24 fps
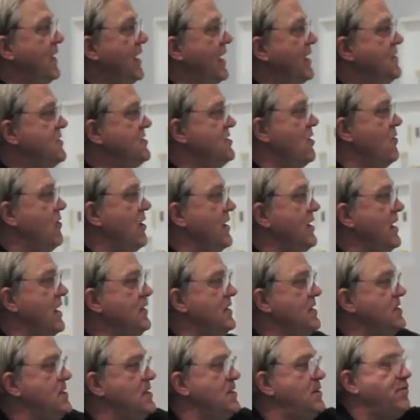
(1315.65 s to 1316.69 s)
and so on.
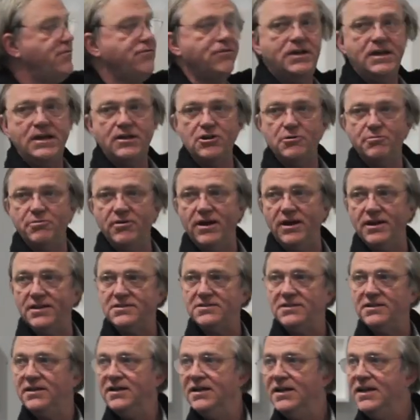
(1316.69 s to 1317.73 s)
And this is free
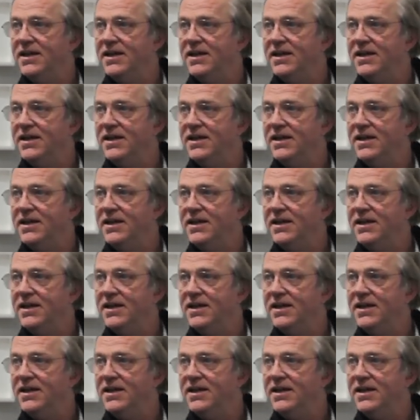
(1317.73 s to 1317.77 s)
enterprise.